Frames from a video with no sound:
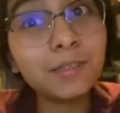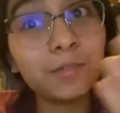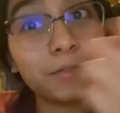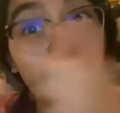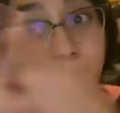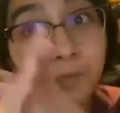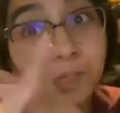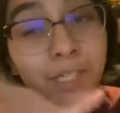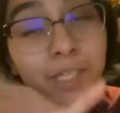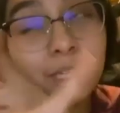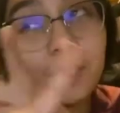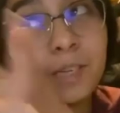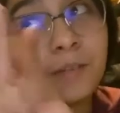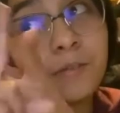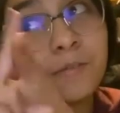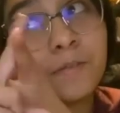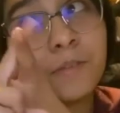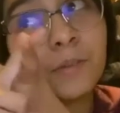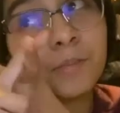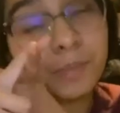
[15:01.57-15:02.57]
reading
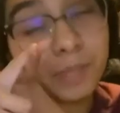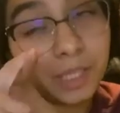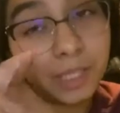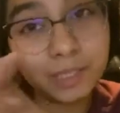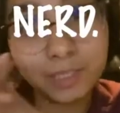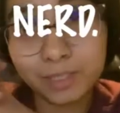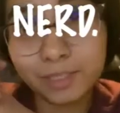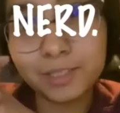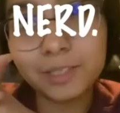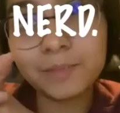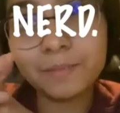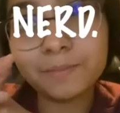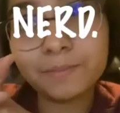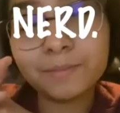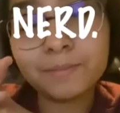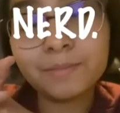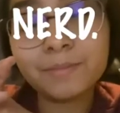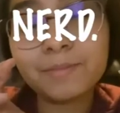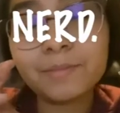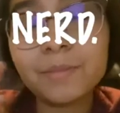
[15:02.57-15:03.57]
for pleasure,
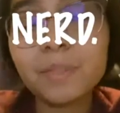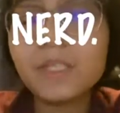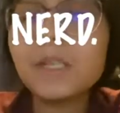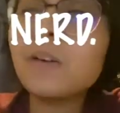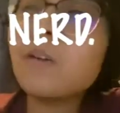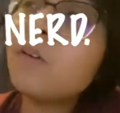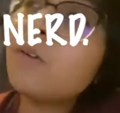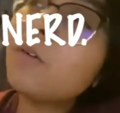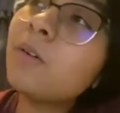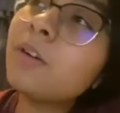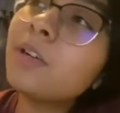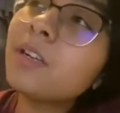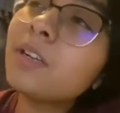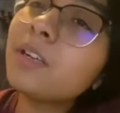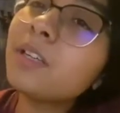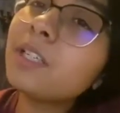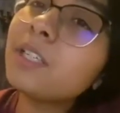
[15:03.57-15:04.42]
or